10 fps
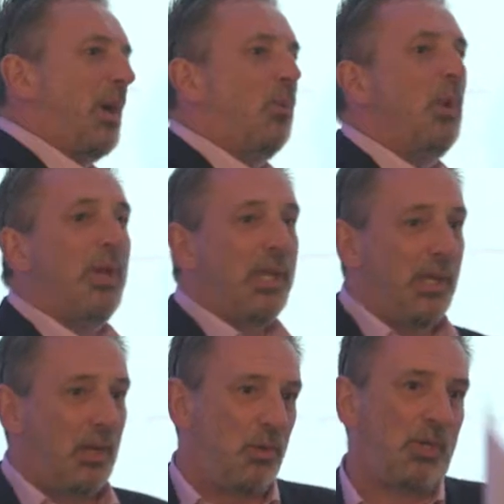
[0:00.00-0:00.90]

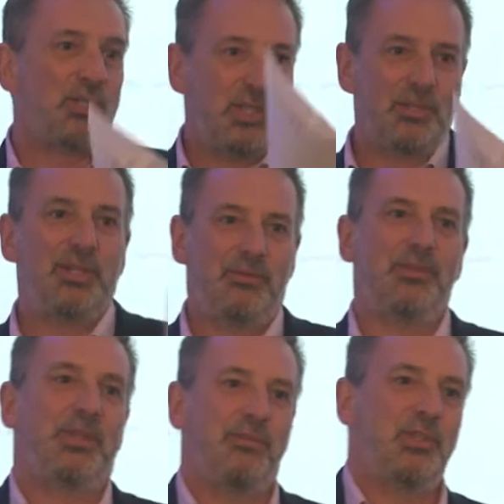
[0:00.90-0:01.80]
working across those
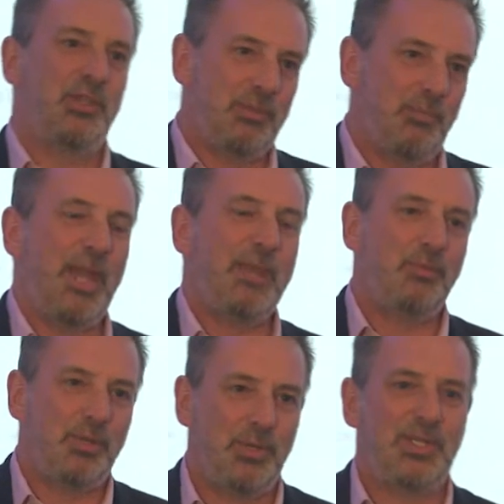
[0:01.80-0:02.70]
different divisions:
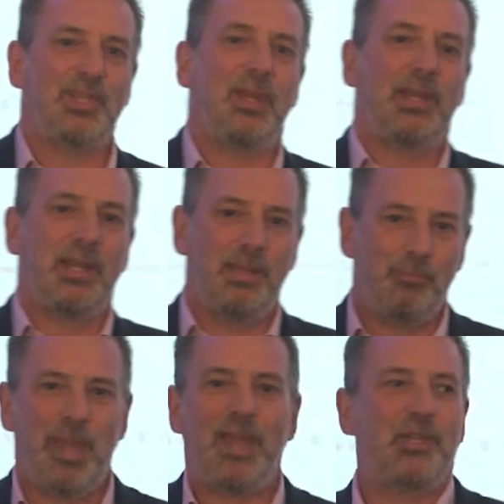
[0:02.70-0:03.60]
paper, recycling,
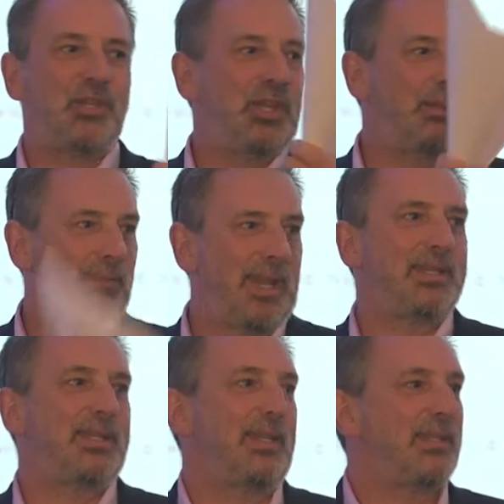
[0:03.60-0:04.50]
packaging,
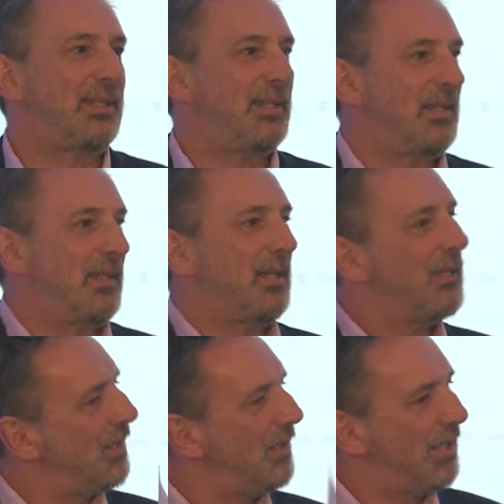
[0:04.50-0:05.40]
plastics,
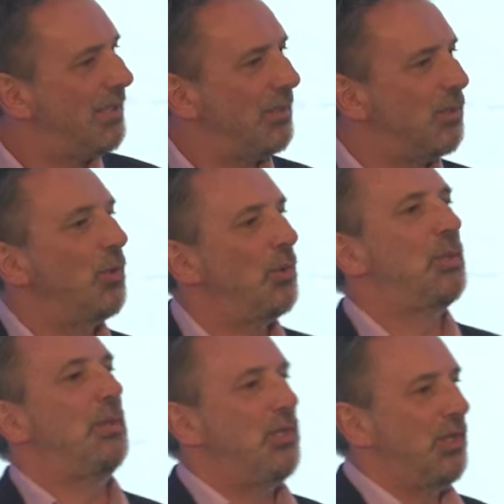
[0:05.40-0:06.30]
because they didn't talk
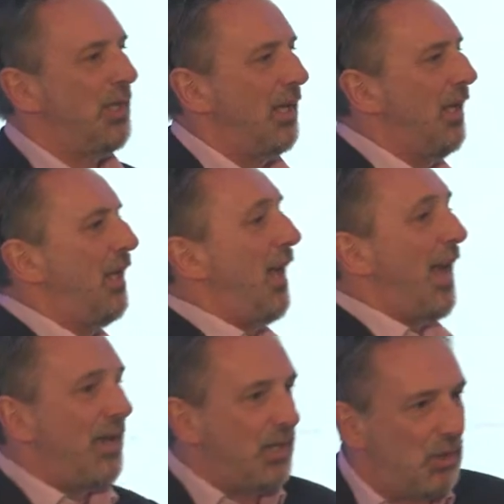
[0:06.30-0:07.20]
to each other,
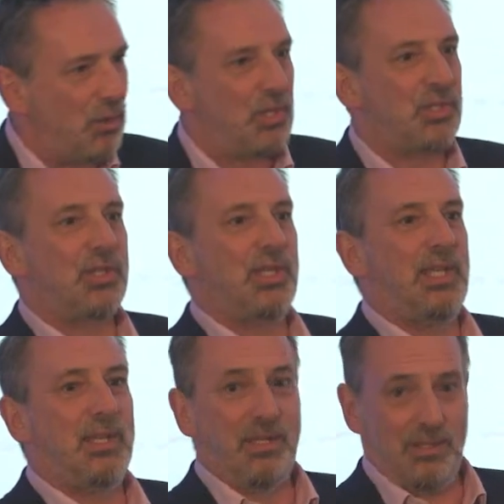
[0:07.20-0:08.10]
and across
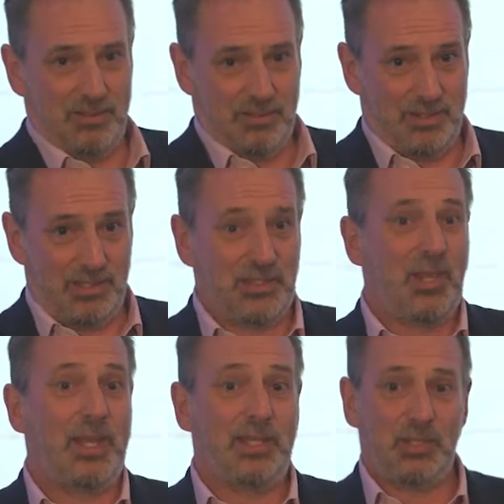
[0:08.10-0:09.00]
the
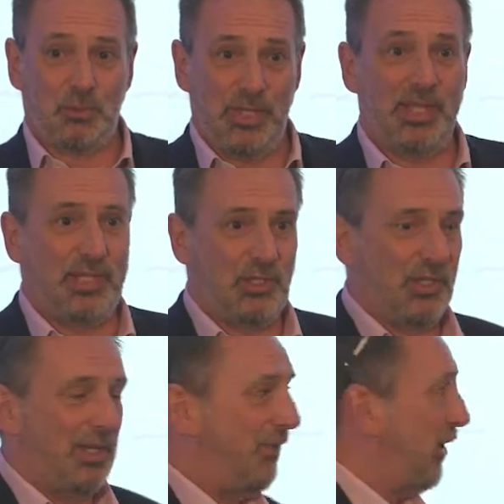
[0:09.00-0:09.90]
sites within each
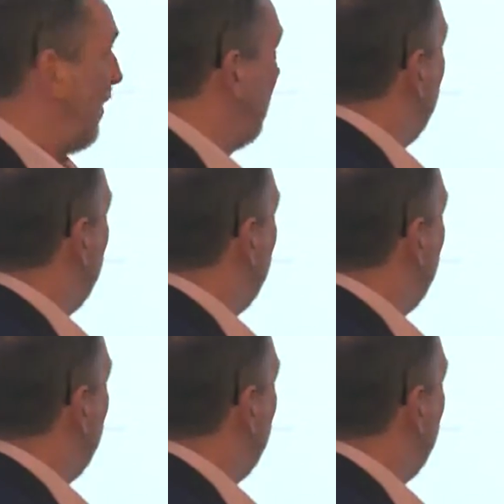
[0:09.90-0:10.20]
division.